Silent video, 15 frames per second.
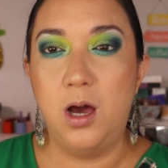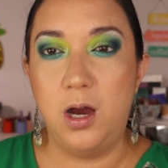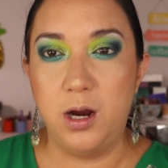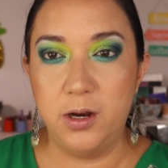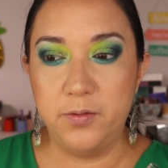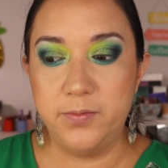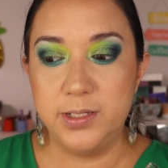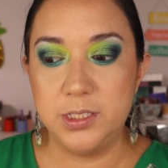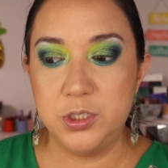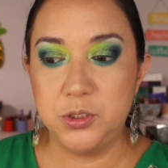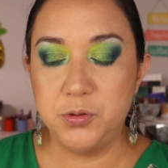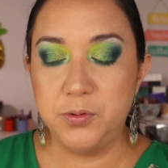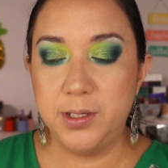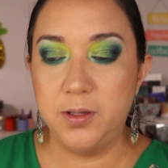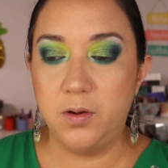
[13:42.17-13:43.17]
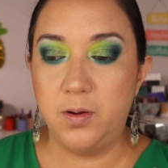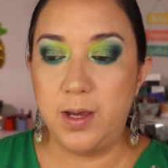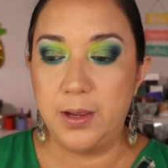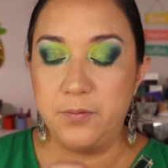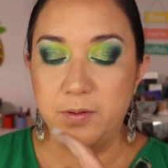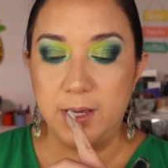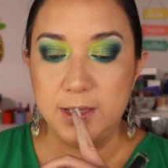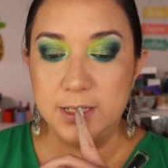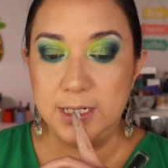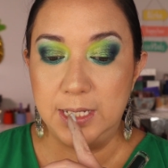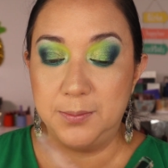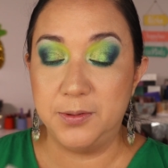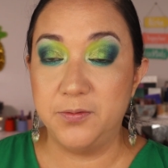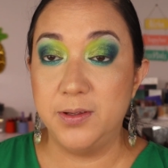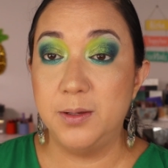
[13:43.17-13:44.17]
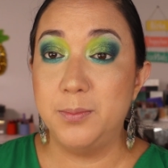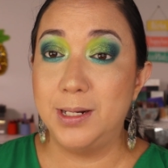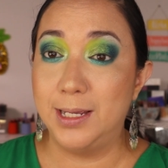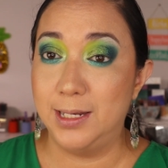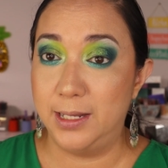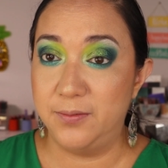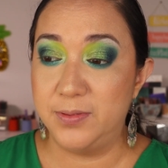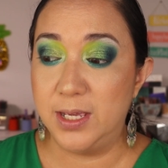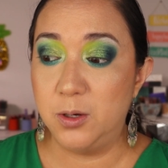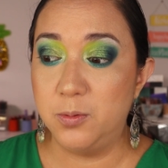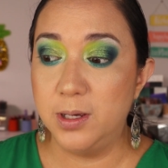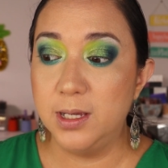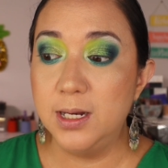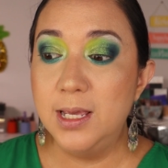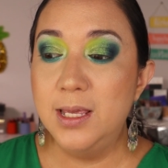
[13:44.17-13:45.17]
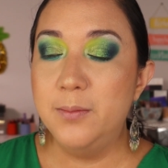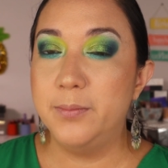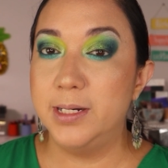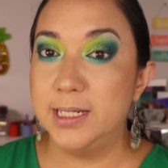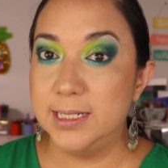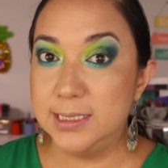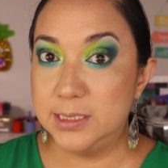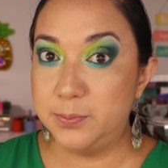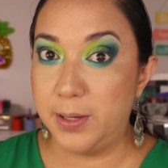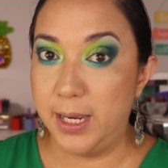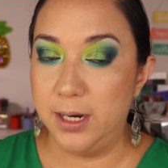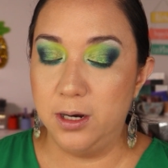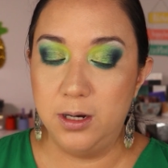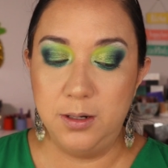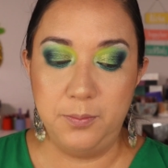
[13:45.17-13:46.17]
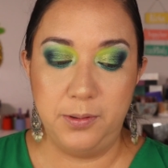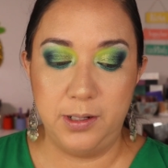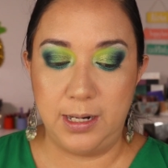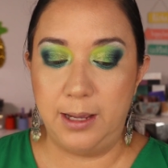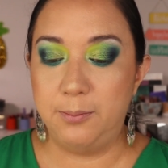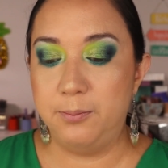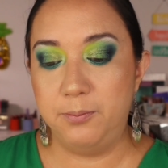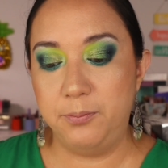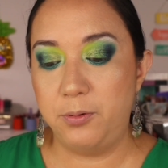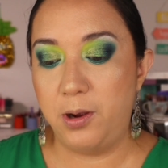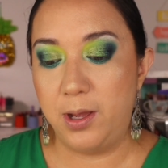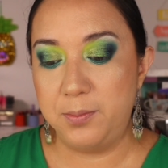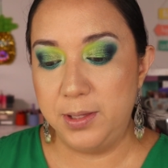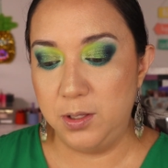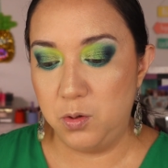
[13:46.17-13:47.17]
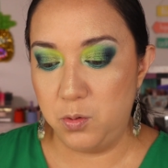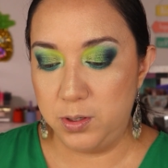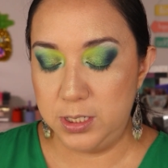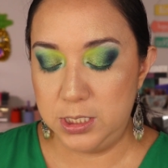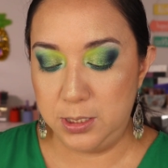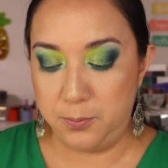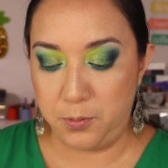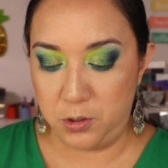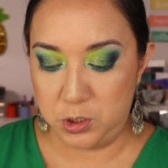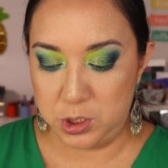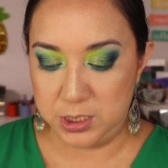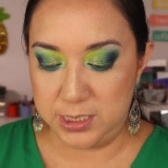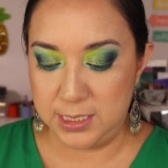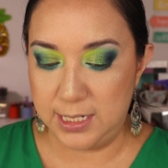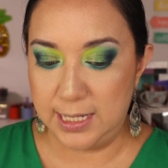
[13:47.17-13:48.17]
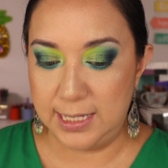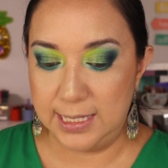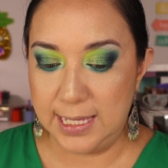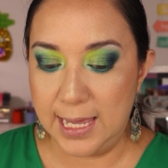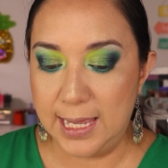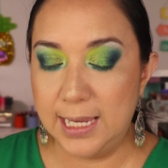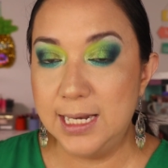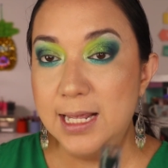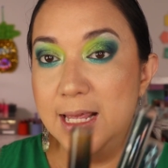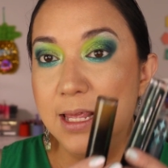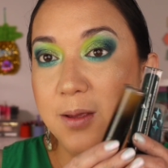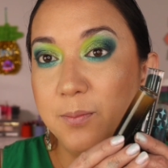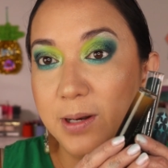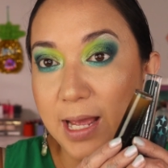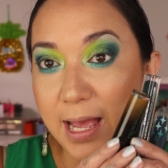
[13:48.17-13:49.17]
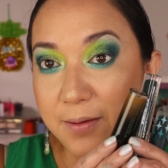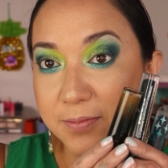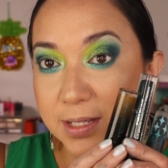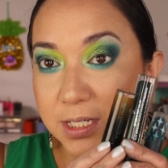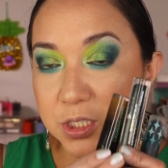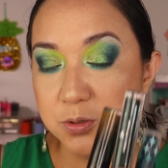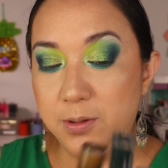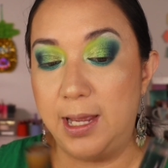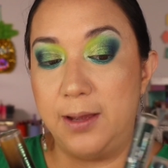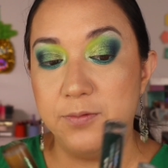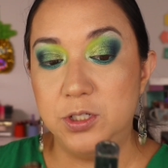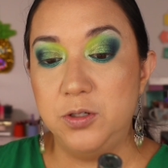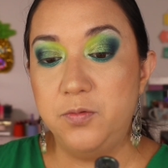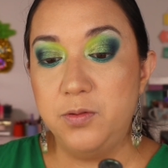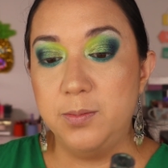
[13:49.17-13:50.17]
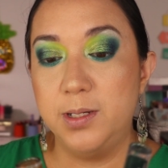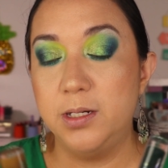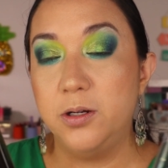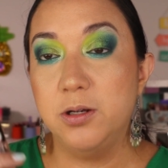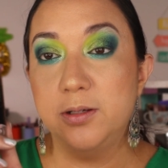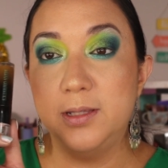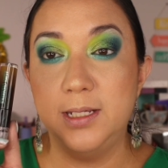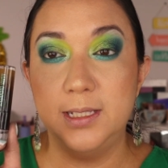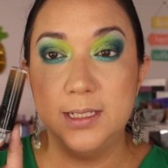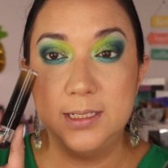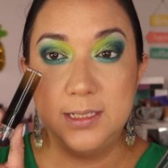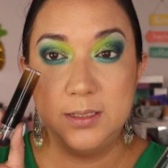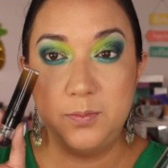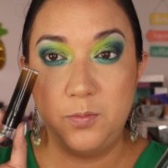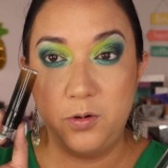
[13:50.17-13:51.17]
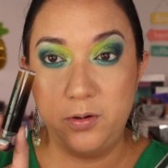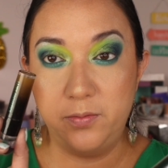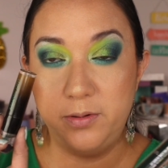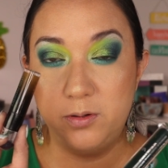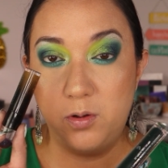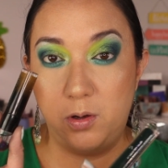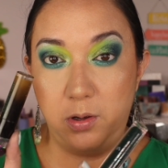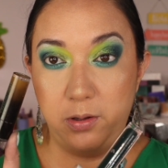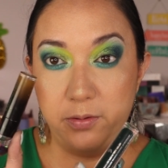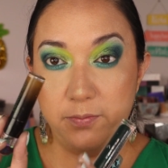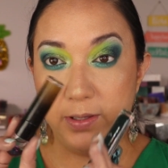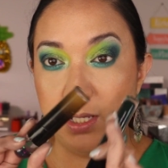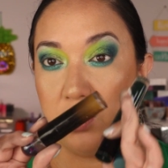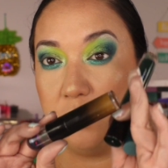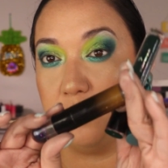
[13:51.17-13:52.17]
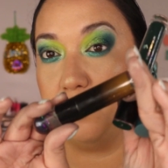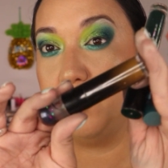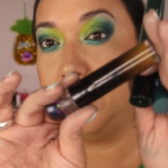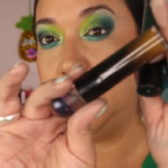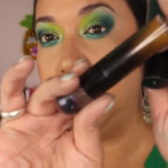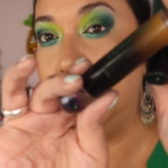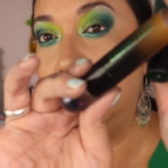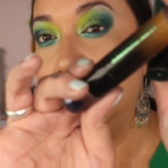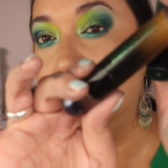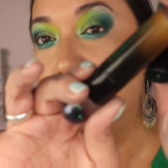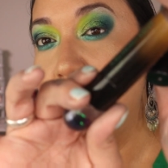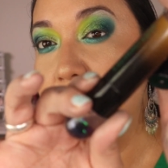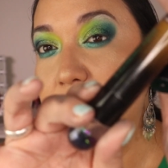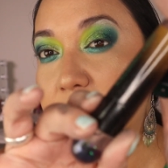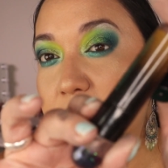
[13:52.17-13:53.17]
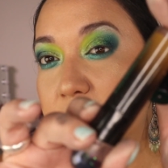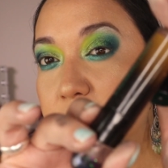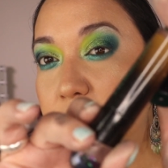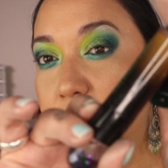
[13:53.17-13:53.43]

Harvest Trio. I forgot the name of it, but I love that one. But it expired, but I'm probably going to purchase it again. But I have these three. I have two from Unearthly. This is more of an olivey green. This